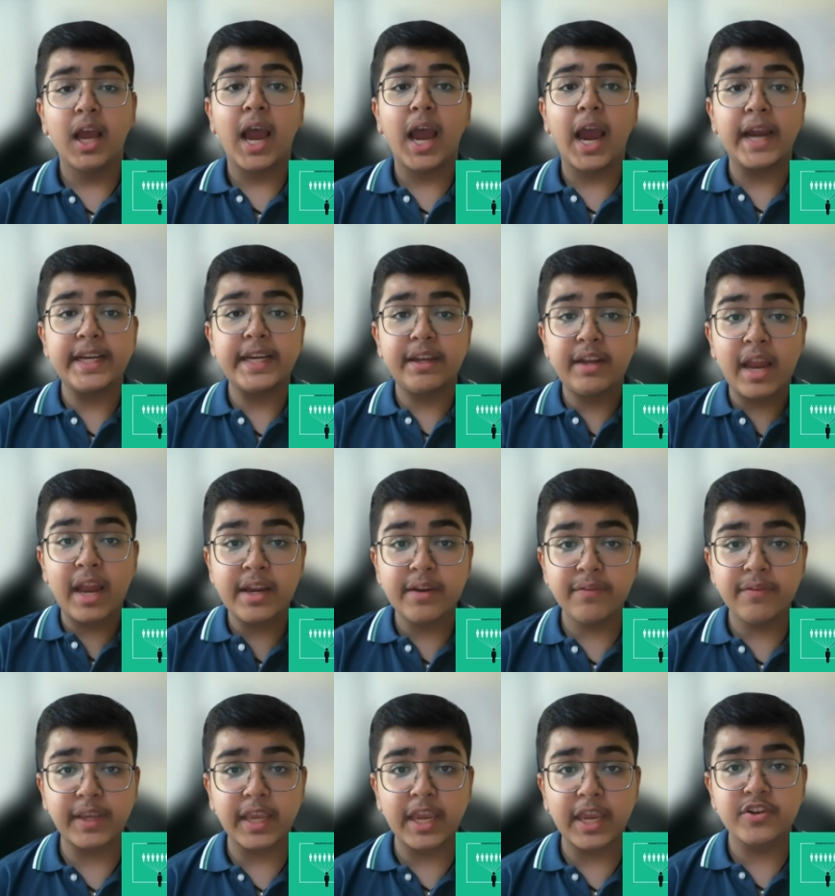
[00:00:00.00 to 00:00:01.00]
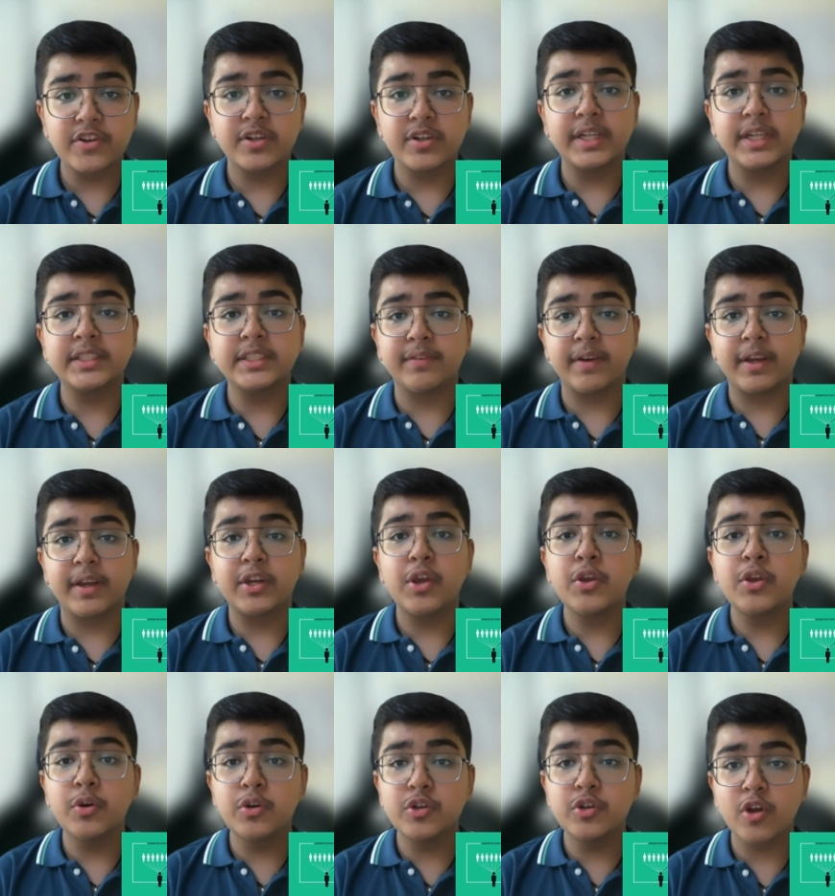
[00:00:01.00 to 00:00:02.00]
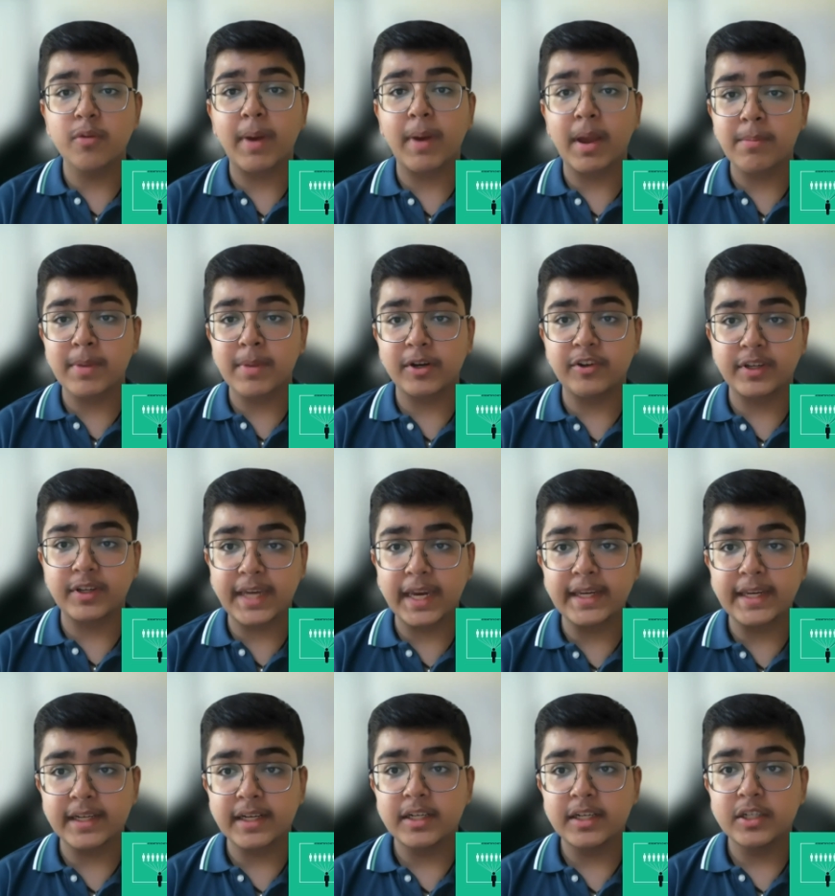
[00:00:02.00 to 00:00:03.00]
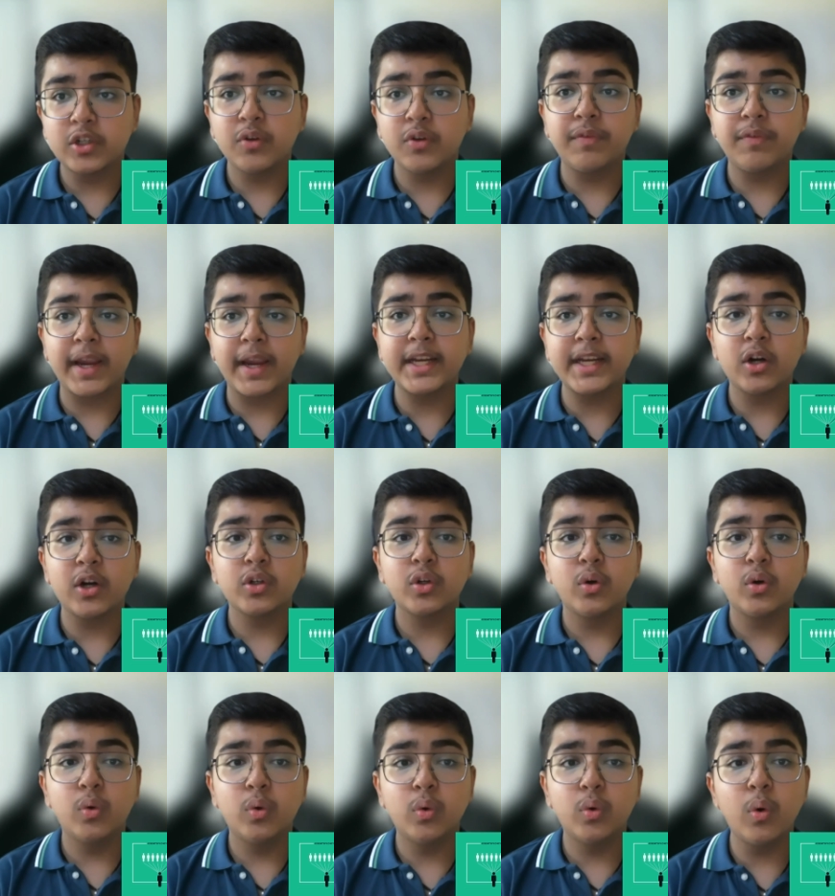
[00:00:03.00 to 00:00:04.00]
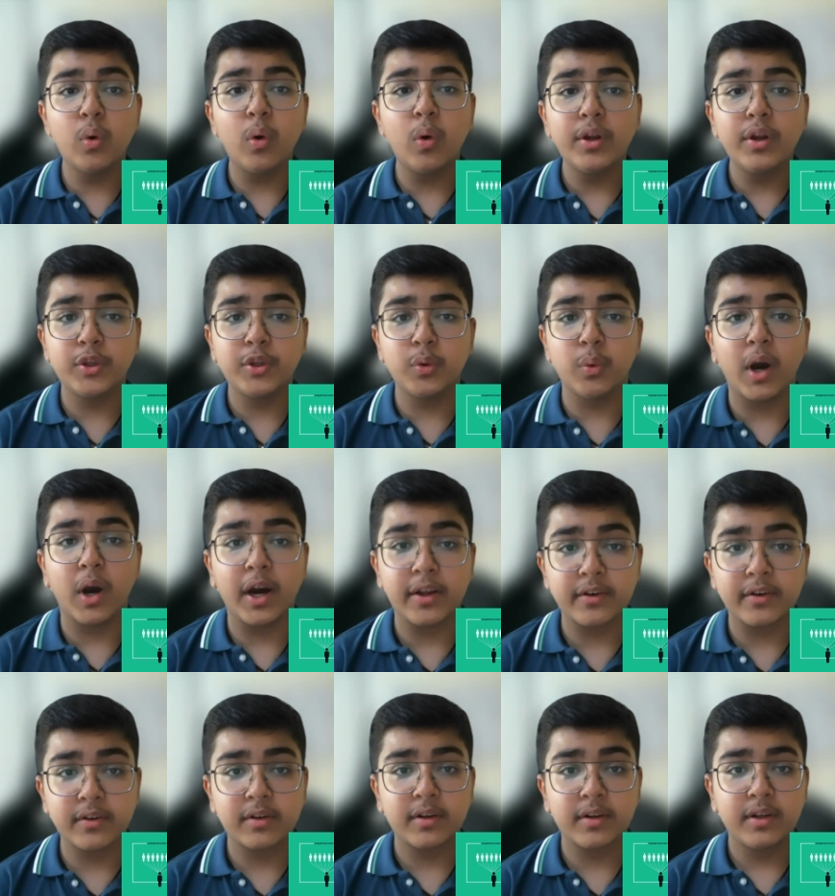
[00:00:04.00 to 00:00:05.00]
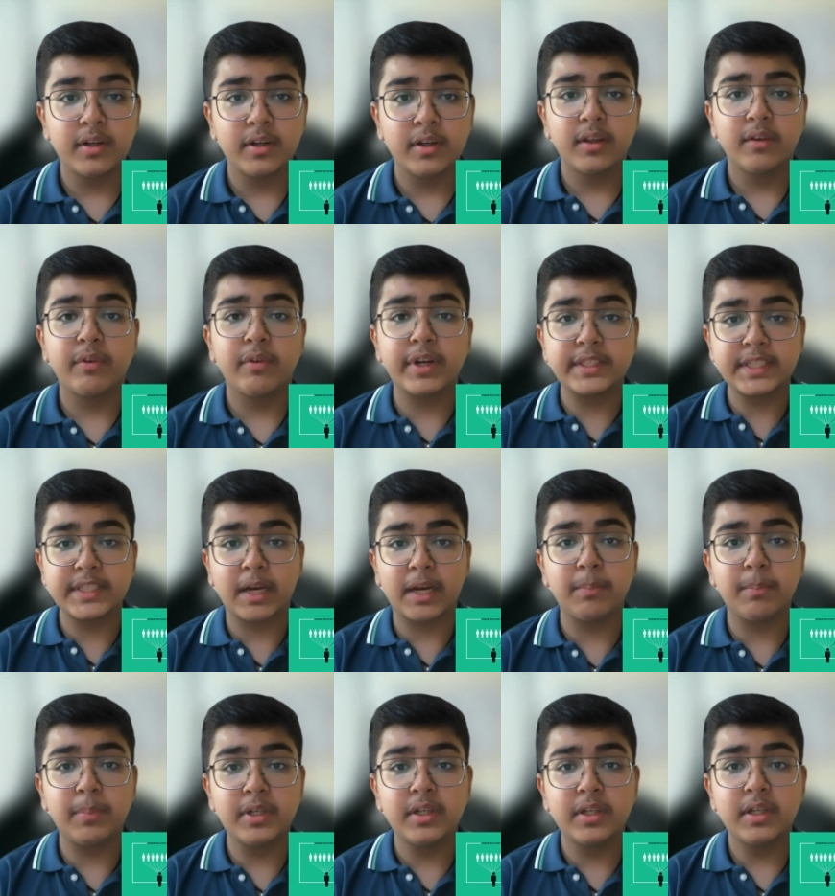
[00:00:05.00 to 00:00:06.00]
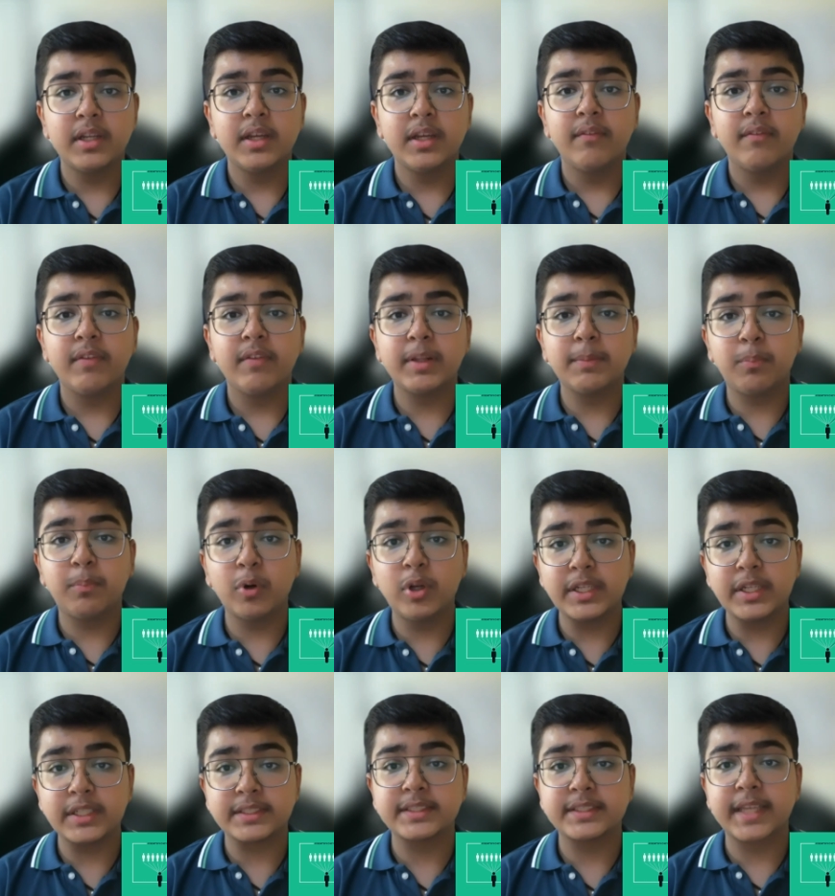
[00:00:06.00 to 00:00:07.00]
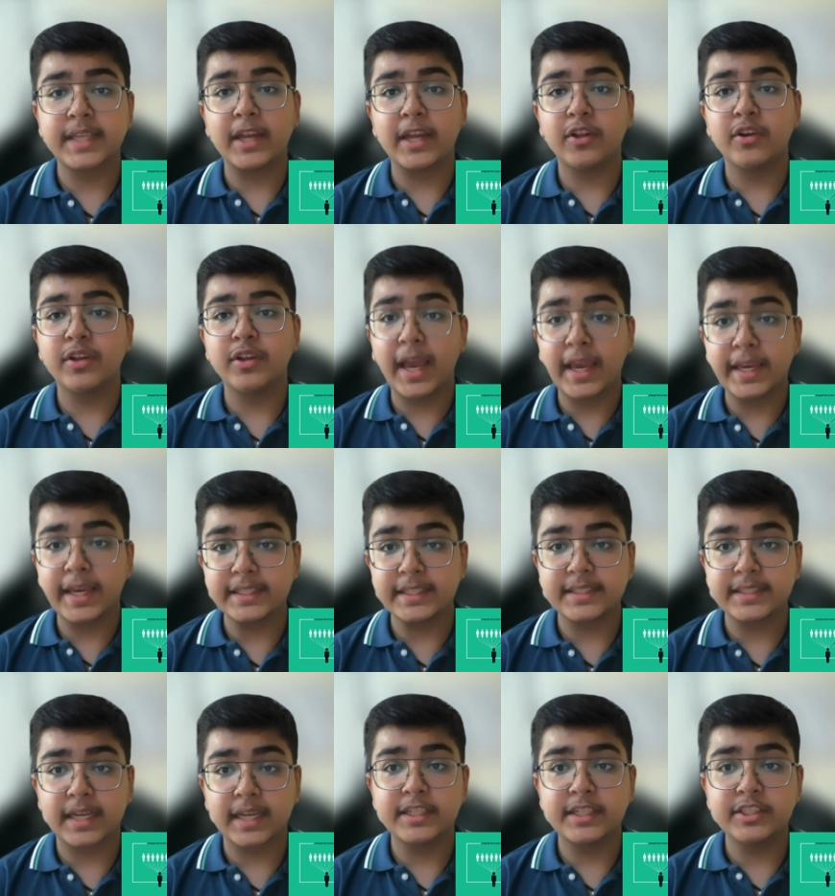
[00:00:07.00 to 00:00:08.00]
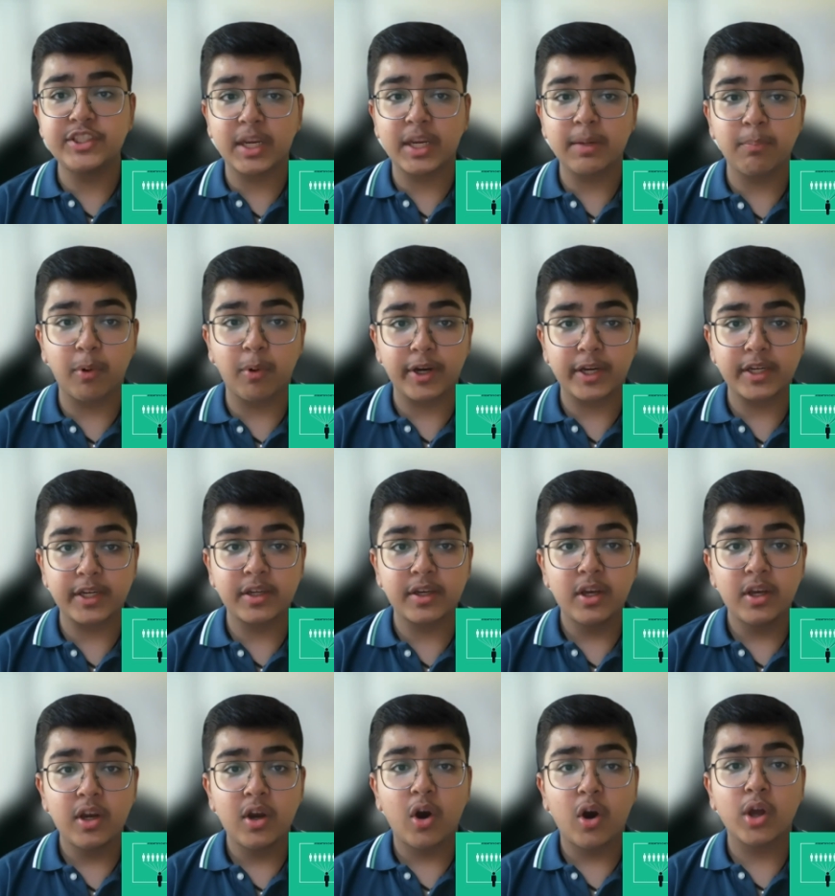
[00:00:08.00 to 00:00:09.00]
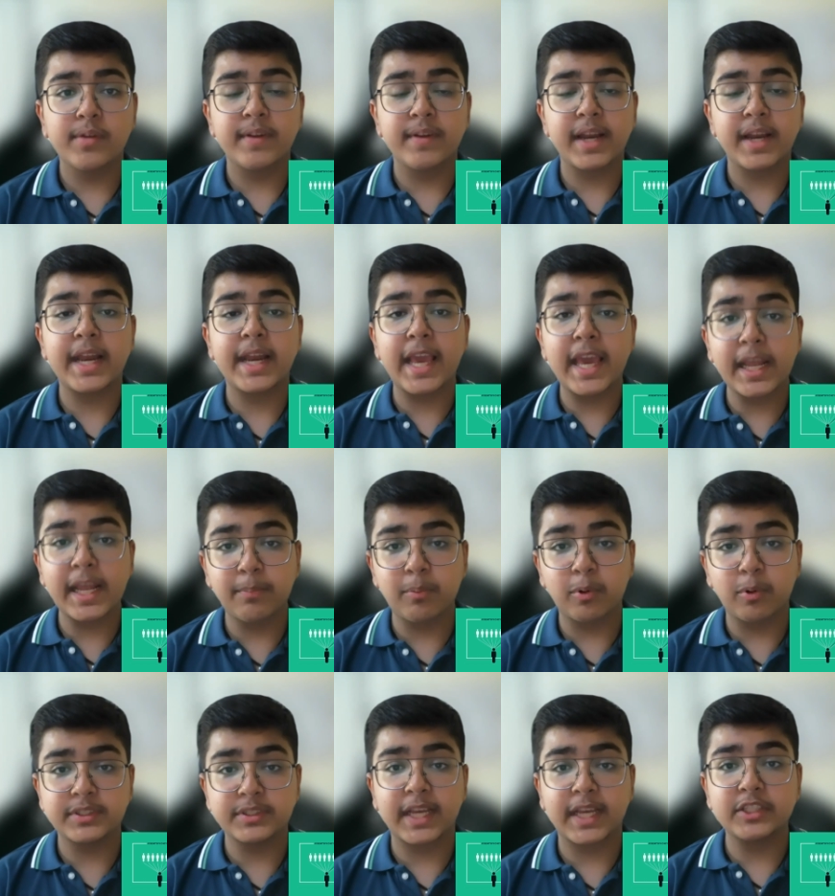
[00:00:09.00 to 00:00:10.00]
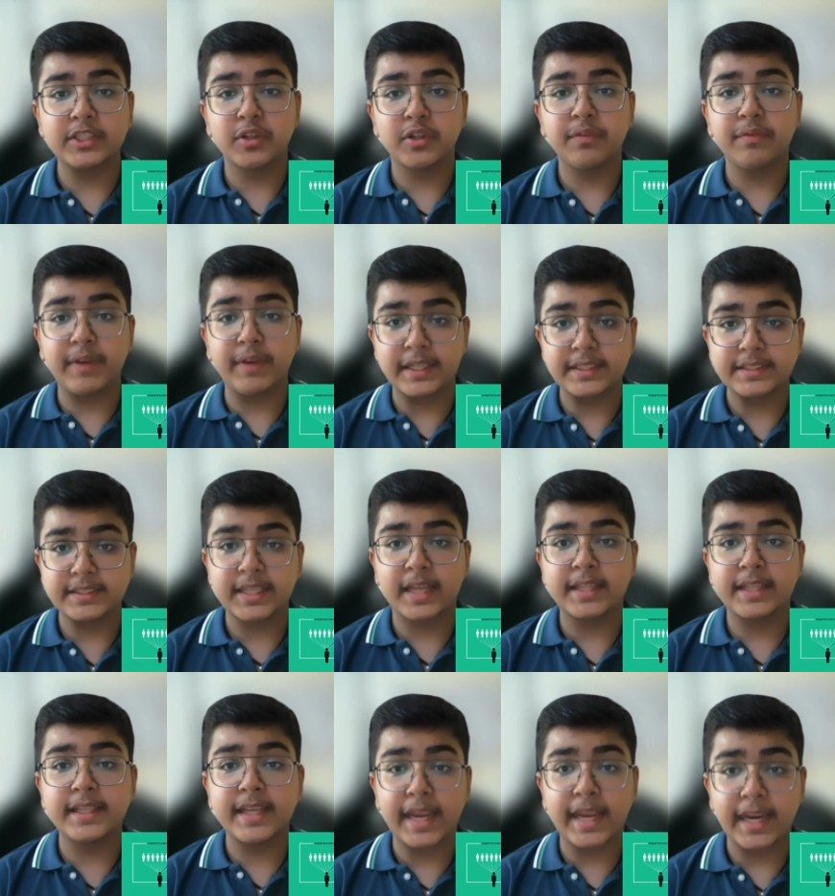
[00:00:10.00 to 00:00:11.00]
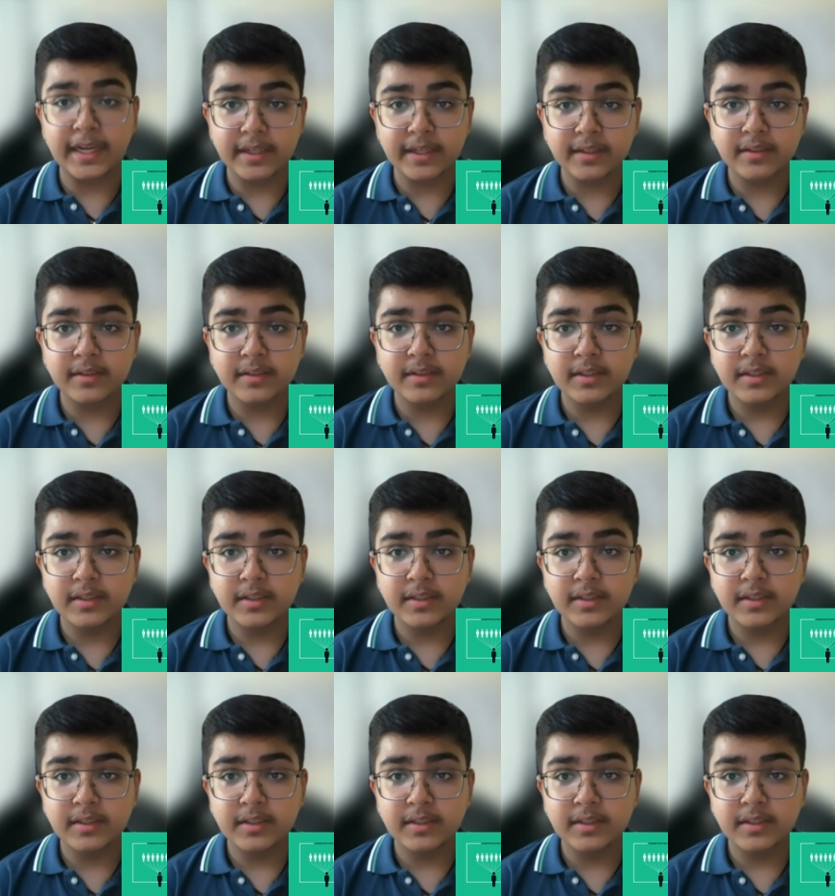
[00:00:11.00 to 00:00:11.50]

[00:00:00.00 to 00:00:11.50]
Identification is when you use your biometric data to find out who you are. For example, when the police scan your iris at a checkpoint or when an airport scans your face at the gate.